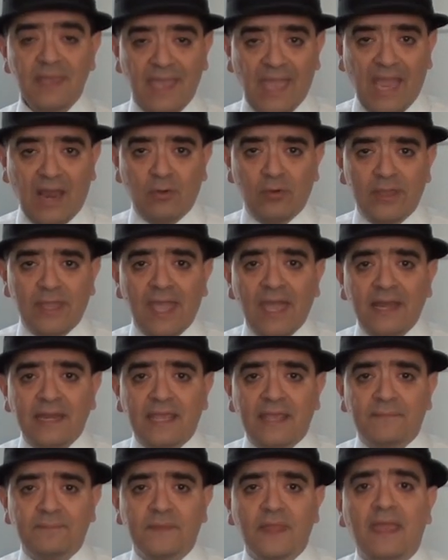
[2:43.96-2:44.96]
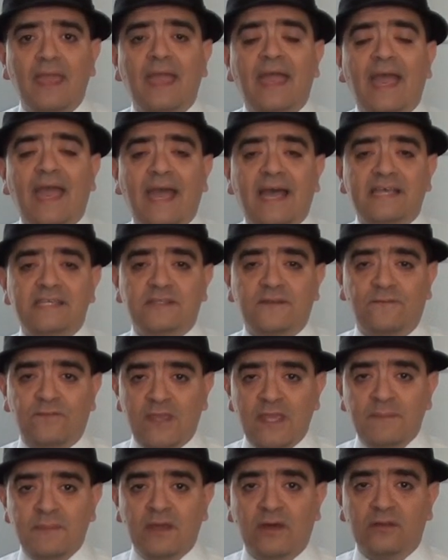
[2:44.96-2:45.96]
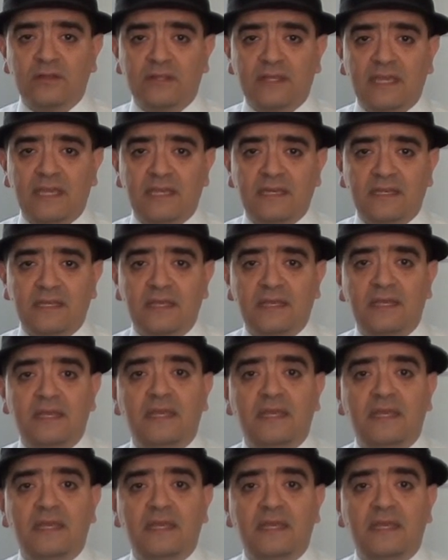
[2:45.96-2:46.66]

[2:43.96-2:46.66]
Arrietty, as the female lead,